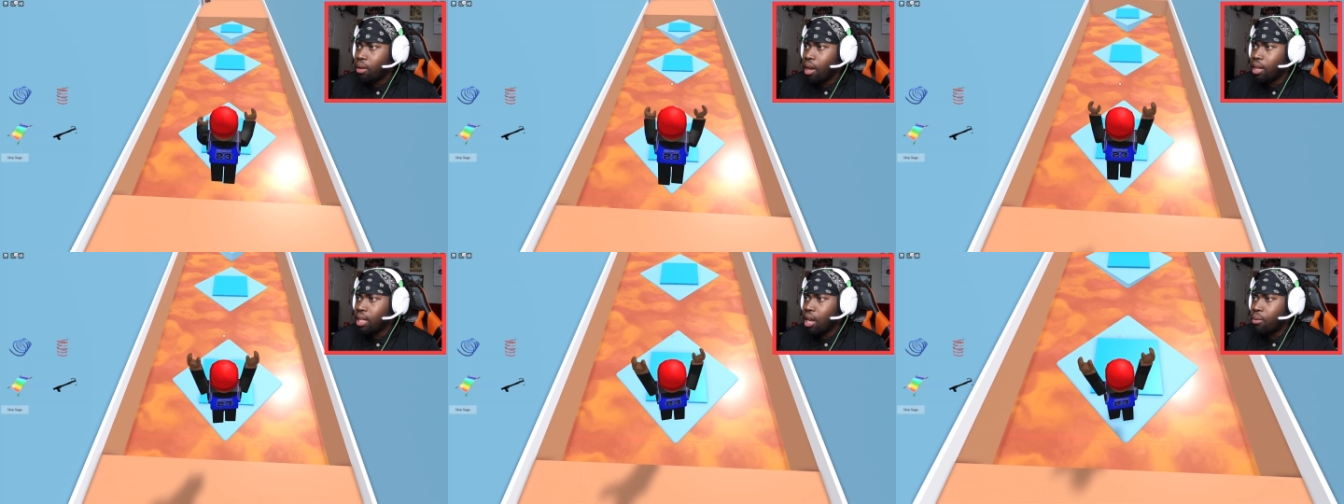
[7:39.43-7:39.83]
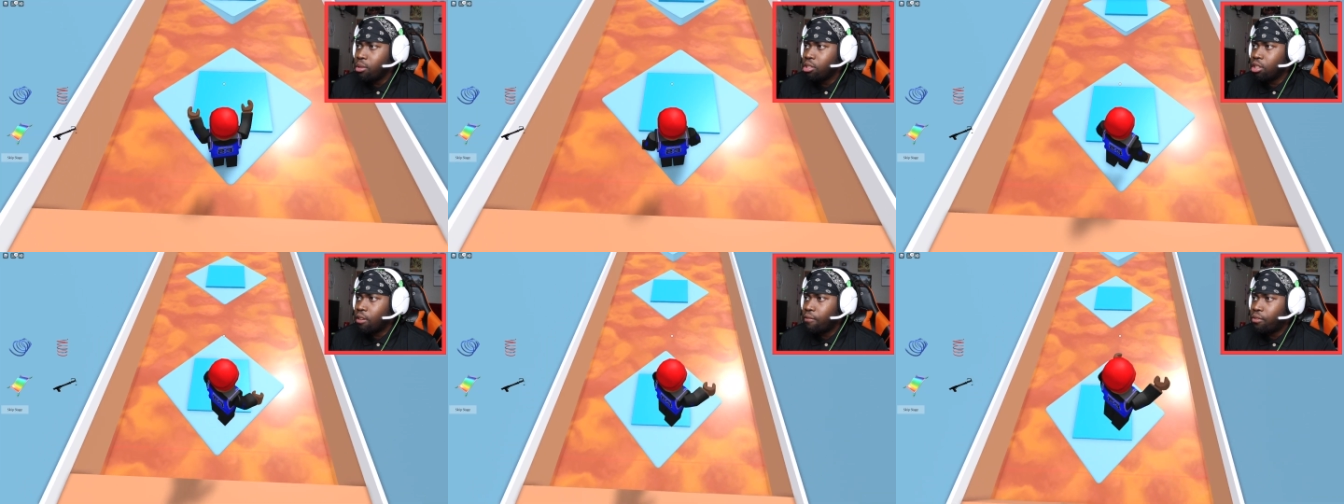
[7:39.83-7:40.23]
I thought we
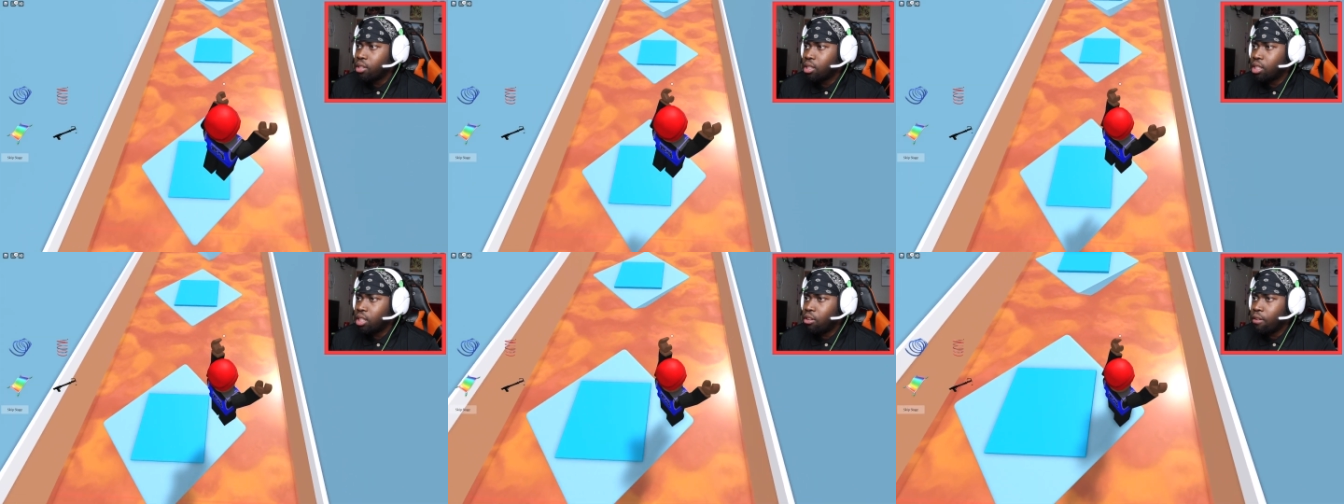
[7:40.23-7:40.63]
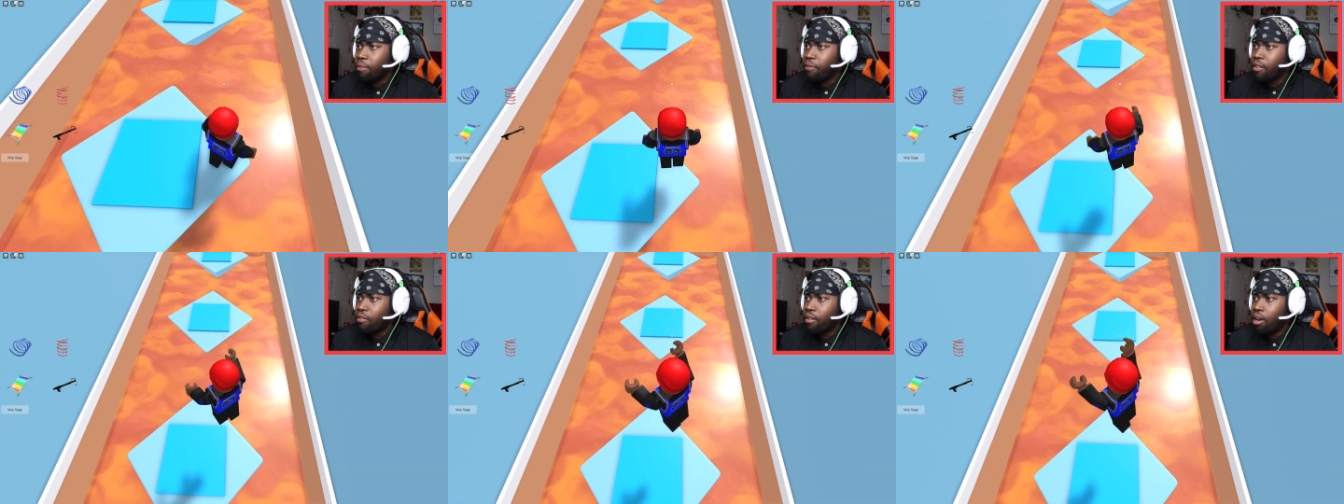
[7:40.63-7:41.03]
was looking for the secret
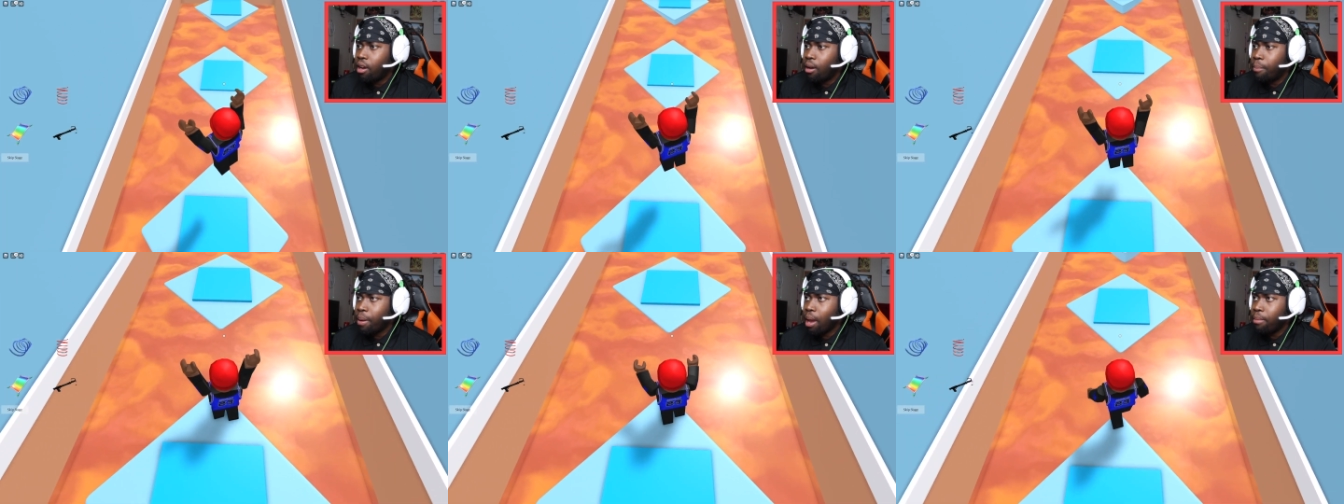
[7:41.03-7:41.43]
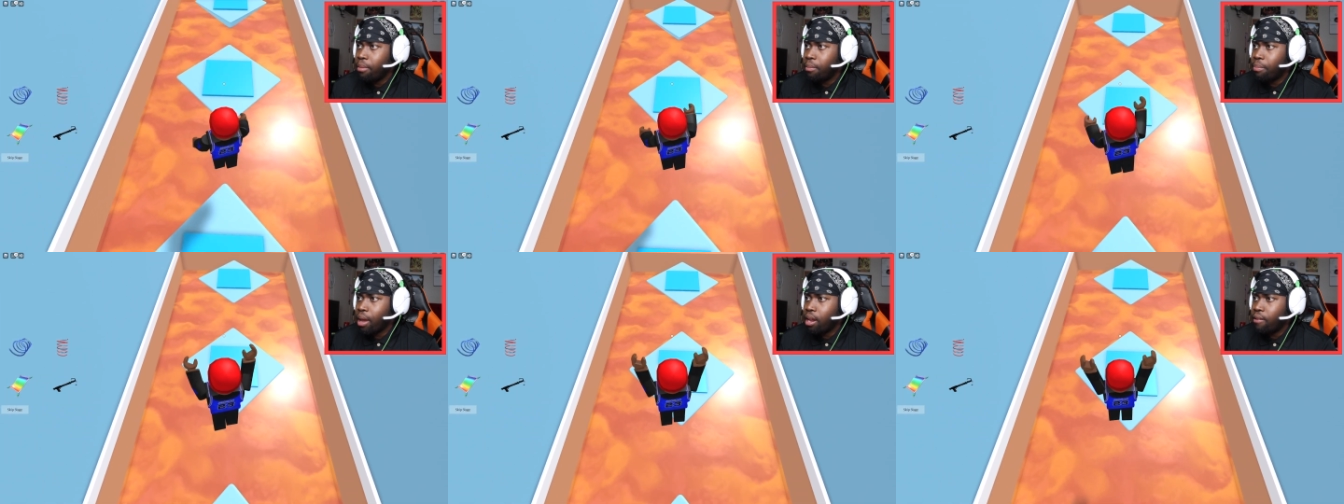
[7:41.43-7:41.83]
uh,
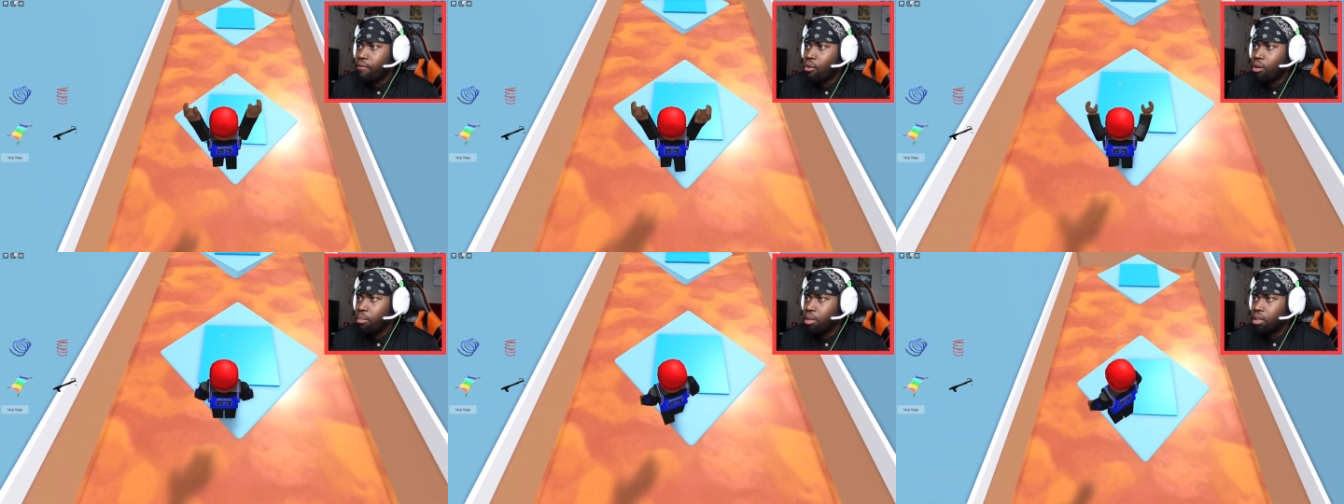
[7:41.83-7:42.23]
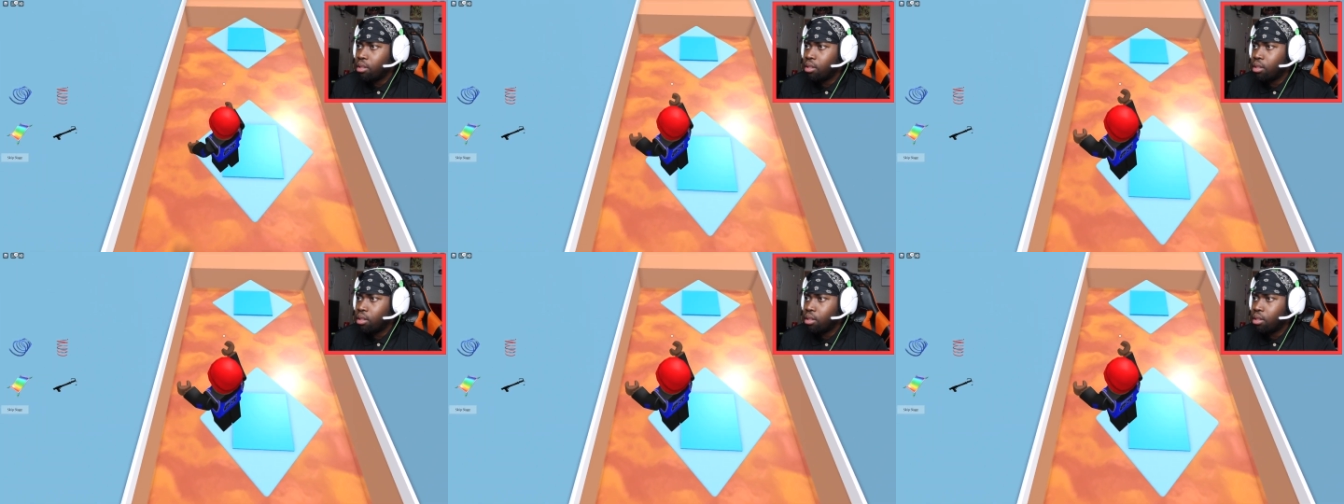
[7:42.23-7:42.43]
patty formula.